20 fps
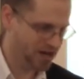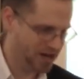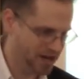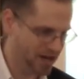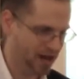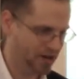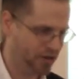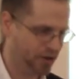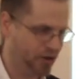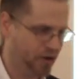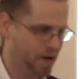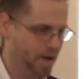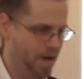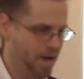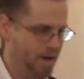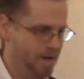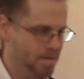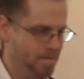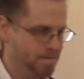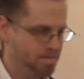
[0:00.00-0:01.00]
another
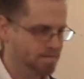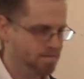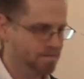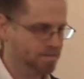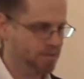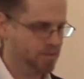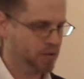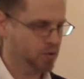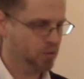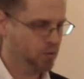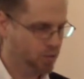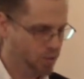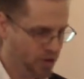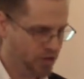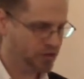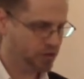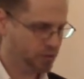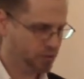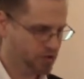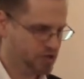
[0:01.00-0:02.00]

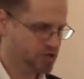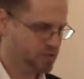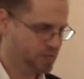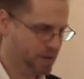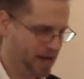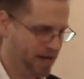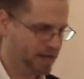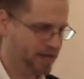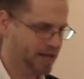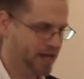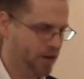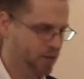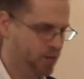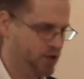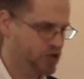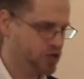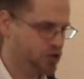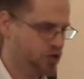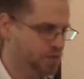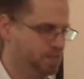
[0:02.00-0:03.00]
with the respect that
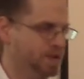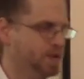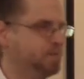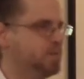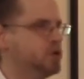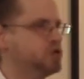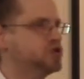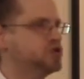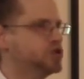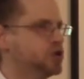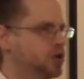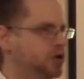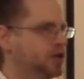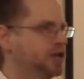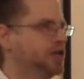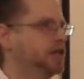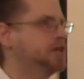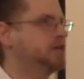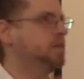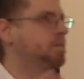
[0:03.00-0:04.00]
we should. But most
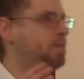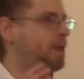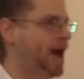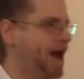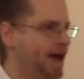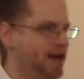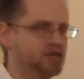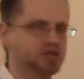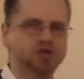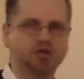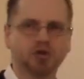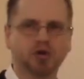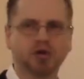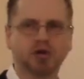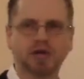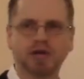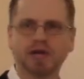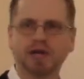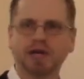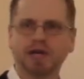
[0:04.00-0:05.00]
certainly, the
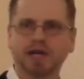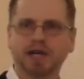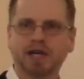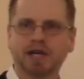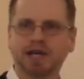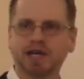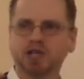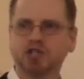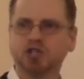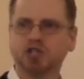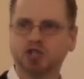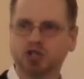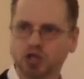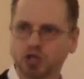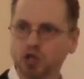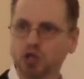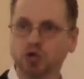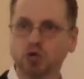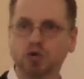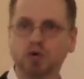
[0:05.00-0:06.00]
pastor is
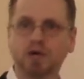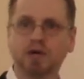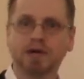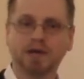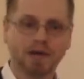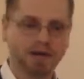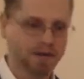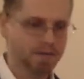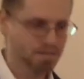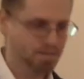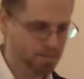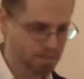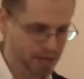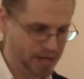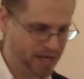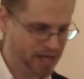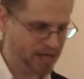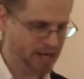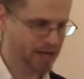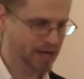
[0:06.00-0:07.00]
to
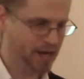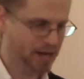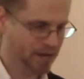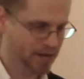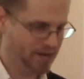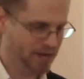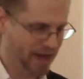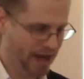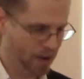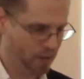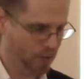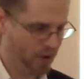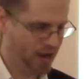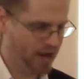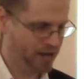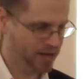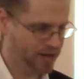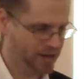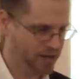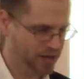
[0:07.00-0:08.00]
be that
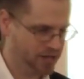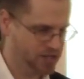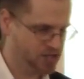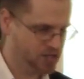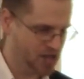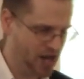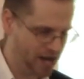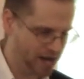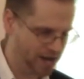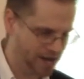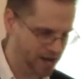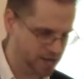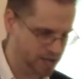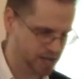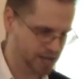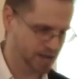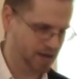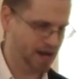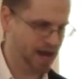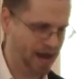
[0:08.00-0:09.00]
way. And then the second
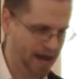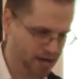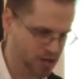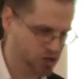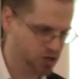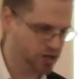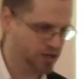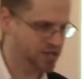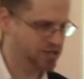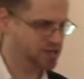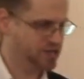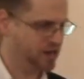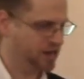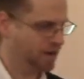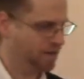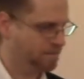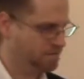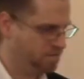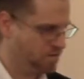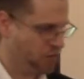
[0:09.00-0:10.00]
action, the
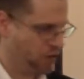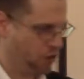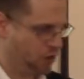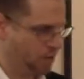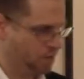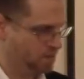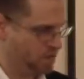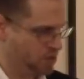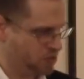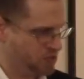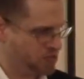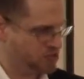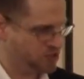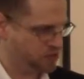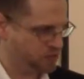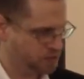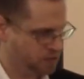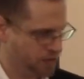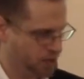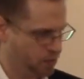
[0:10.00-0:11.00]
second verb that we,
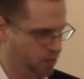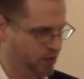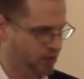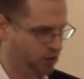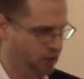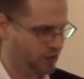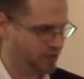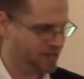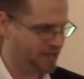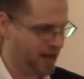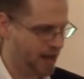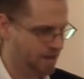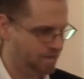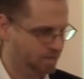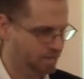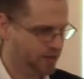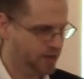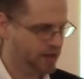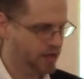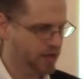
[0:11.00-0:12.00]
that we looked
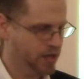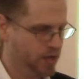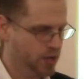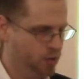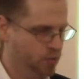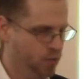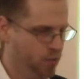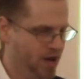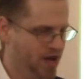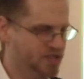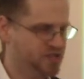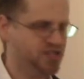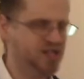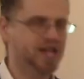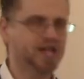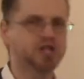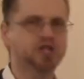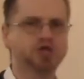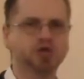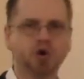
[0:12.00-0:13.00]
at was
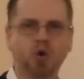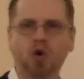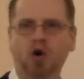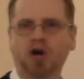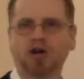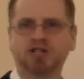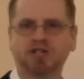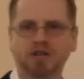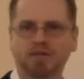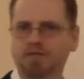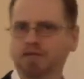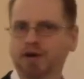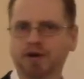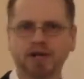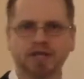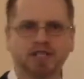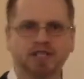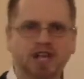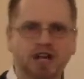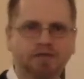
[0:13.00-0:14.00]
exhort, a
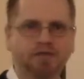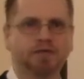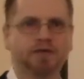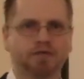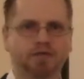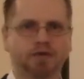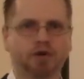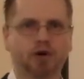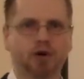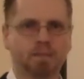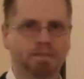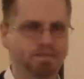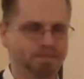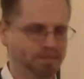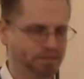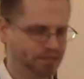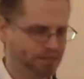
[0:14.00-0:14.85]
very different verb,